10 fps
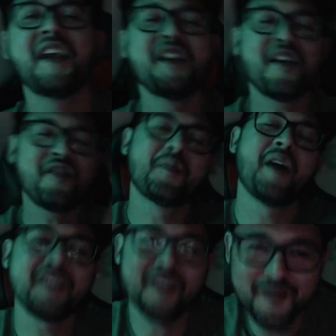enough
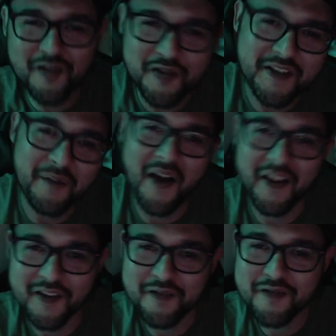about the fools at
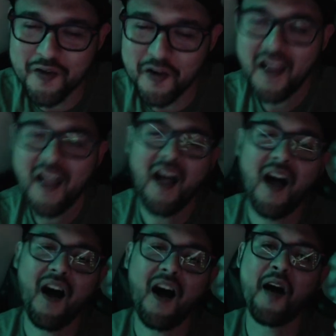Motley Fool.
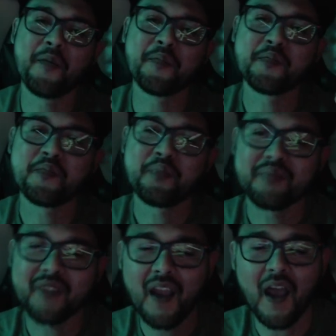Um,
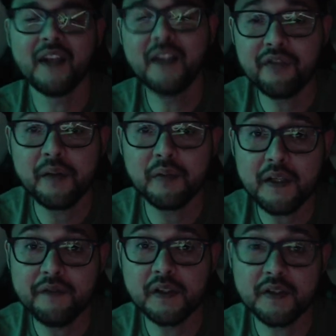I definitely
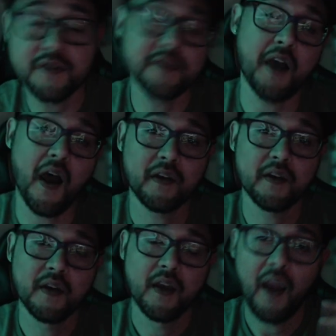believe in this stock,
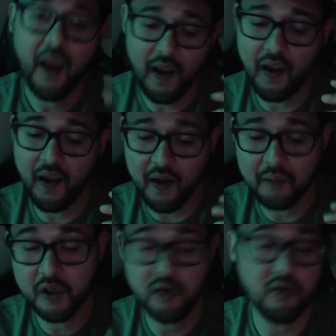and I'm
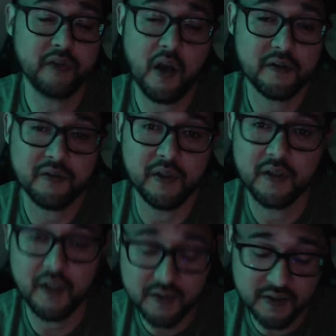going to hold on to it.
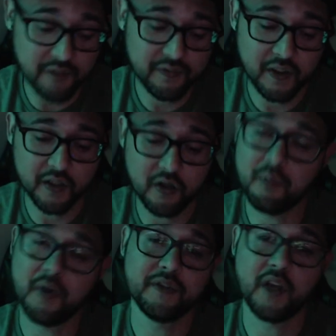It's definitely going to go
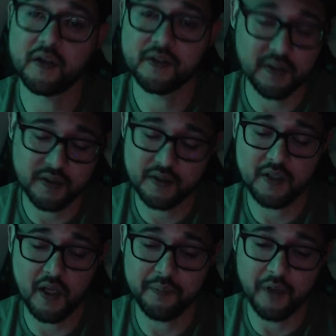above the dollar. It's going to just
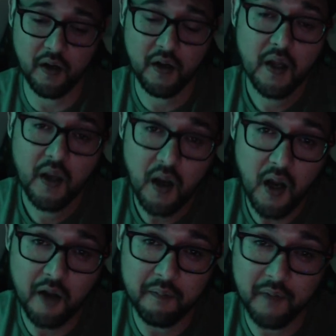stay up there.
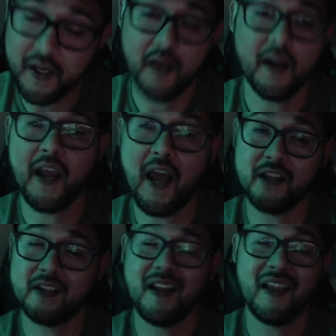Um, again, I got
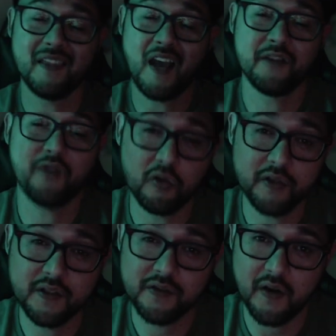a lot of
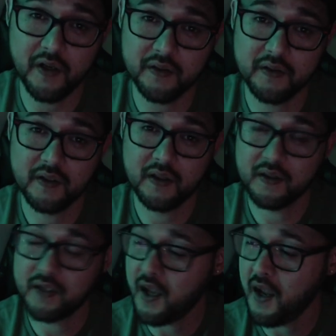holdings on it,
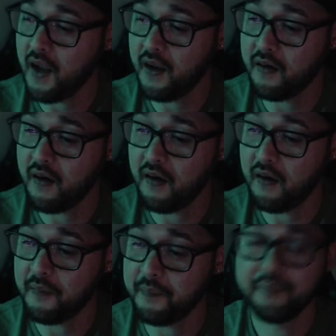and
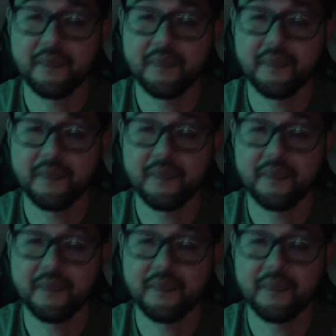um,